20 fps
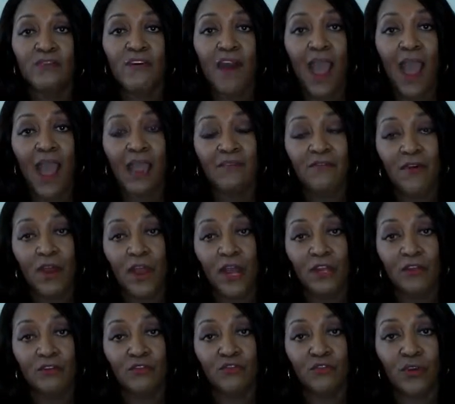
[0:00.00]

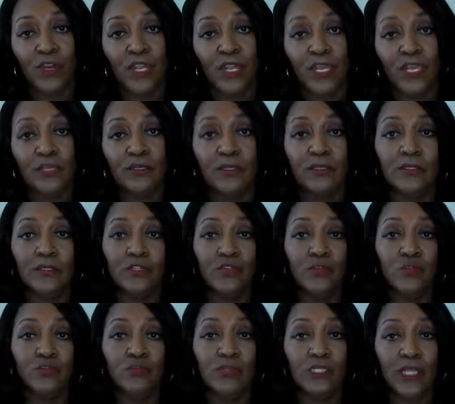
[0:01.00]
500
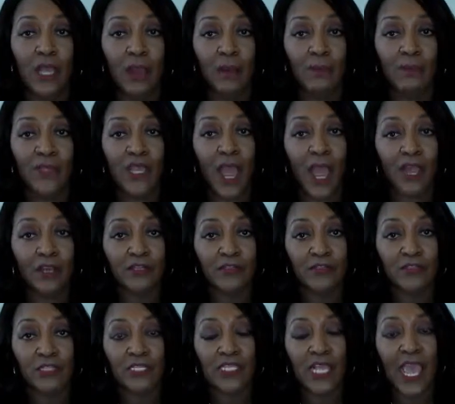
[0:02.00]
to some
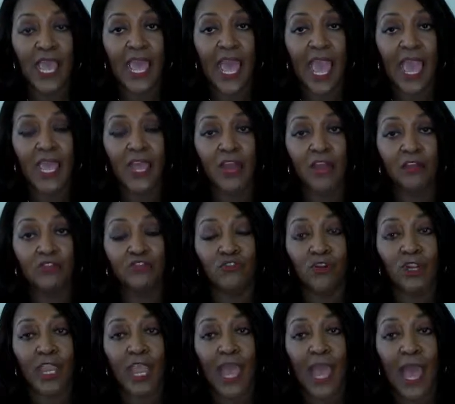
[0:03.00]
doctors say
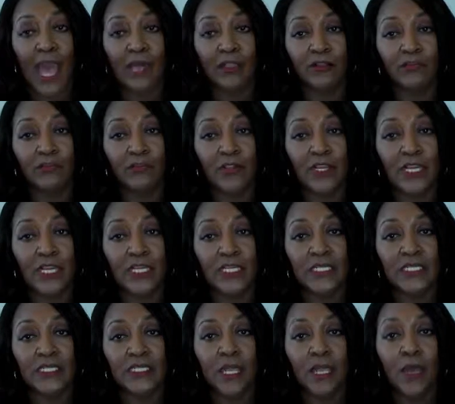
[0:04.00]
800
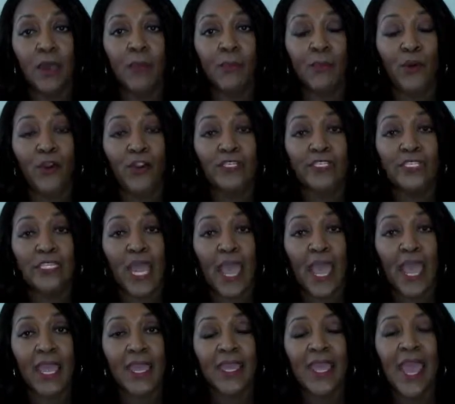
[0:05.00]
calories per
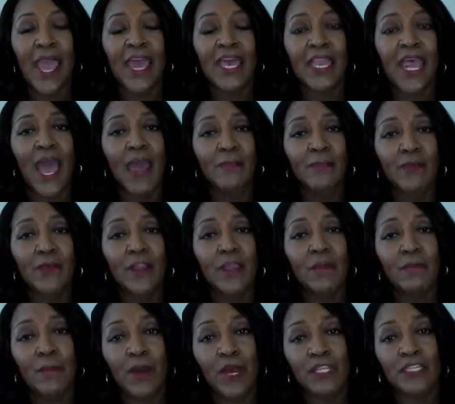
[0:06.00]
day, and I
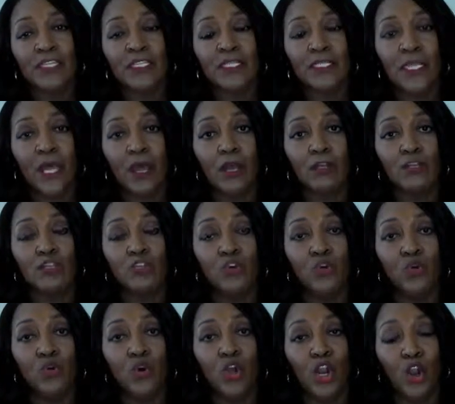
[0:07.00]
pretty much stuck
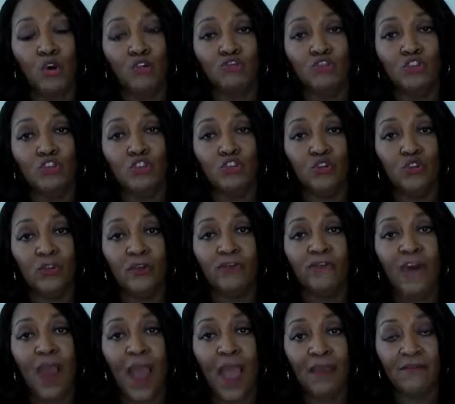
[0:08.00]
to closer to the
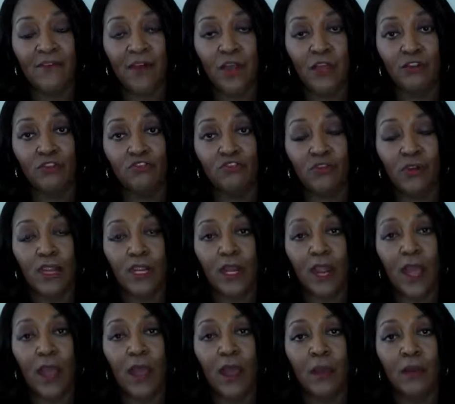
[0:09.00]

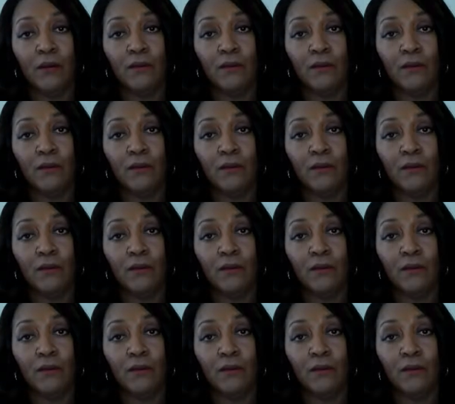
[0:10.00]
500